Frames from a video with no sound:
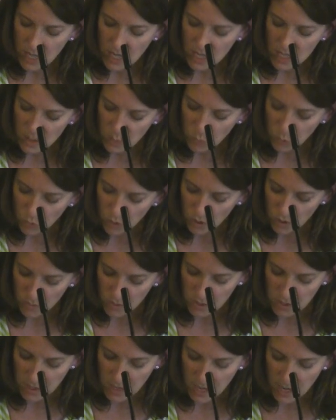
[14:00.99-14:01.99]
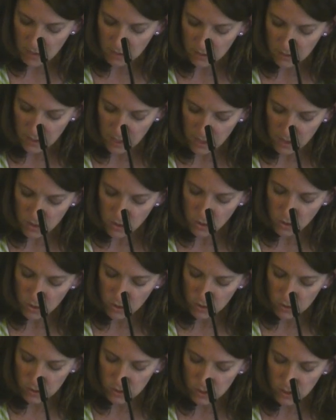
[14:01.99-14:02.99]
and the boy with collar length
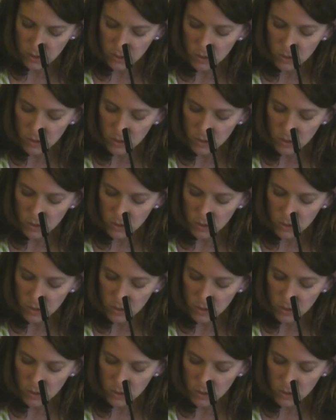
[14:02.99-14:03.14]
curls